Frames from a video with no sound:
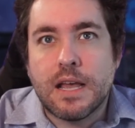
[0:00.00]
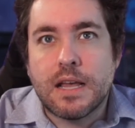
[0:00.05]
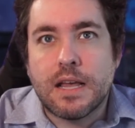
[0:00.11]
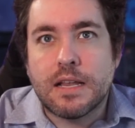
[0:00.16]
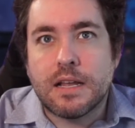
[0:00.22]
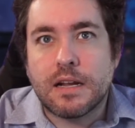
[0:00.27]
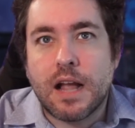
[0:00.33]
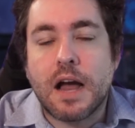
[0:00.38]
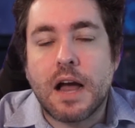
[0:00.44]

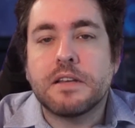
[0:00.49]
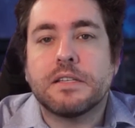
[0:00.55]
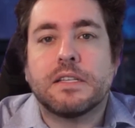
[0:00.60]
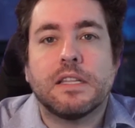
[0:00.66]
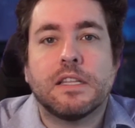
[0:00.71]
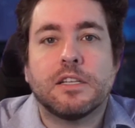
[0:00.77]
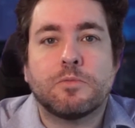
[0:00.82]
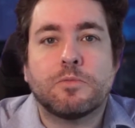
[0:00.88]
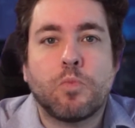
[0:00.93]
gotten
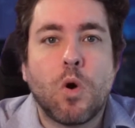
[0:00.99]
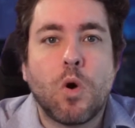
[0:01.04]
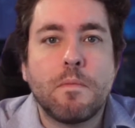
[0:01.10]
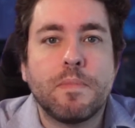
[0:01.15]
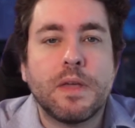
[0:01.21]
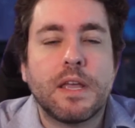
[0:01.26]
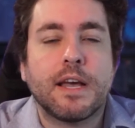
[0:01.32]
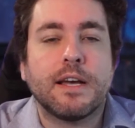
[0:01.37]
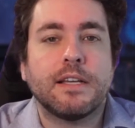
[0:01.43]
to this
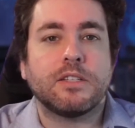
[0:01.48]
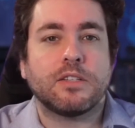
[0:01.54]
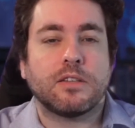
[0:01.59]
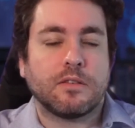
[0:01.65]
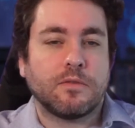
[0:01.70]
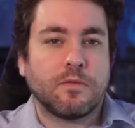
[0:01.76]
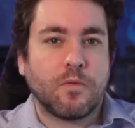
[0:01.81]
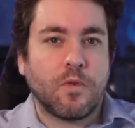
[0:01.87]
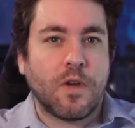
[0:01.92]
point
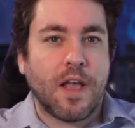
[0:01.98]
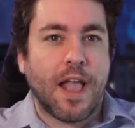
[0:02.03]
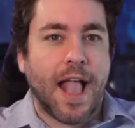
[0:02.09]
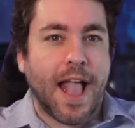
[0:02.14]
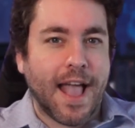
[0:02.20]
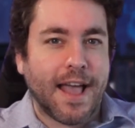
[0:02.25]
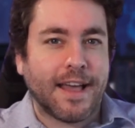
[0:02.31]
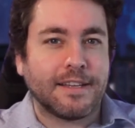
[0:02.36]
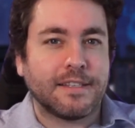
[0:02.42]
because
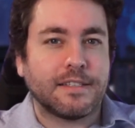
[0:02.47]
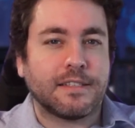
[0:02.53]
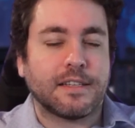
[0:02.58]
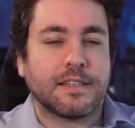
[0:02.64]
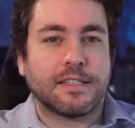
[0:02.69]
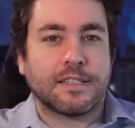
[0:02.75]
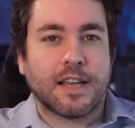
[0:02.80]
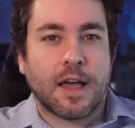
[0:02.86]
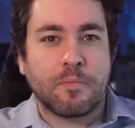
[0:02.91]
as
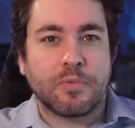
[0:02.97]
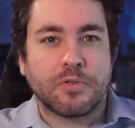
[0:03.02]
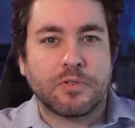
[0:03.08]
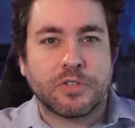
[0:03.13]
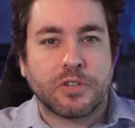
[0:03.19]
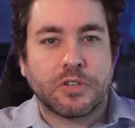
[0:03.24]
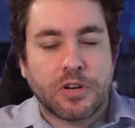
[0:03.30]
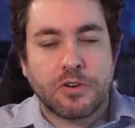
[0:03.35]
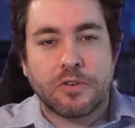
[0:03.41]

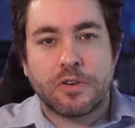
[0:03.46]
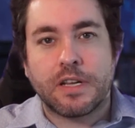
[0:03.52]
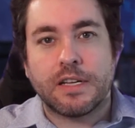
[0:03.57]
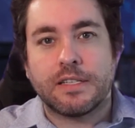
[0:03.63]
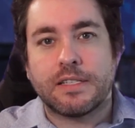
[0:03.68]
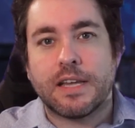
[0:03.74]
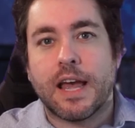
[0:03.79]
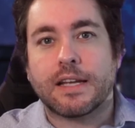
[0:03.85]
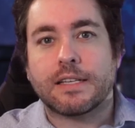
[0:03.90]
cybersecurity
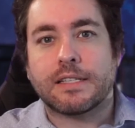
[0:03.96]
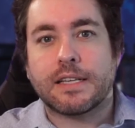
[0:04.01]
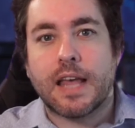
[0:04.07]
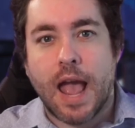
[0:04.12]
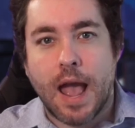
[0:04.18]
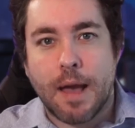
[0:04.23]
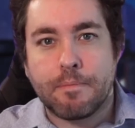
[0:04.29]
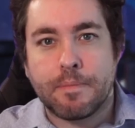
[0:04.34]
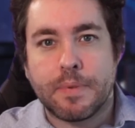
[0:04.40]
attacks
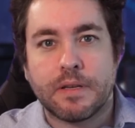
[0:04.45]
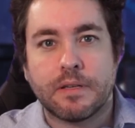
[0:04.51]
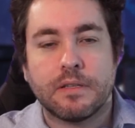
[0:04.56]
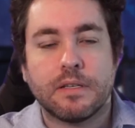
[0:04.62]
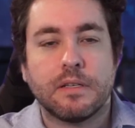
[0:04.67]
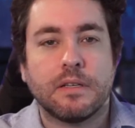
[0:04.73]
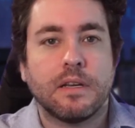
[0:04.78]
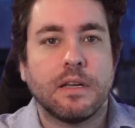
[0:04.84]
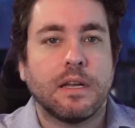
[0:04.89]

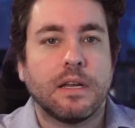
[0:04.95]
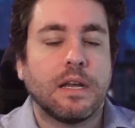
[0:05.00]
happen,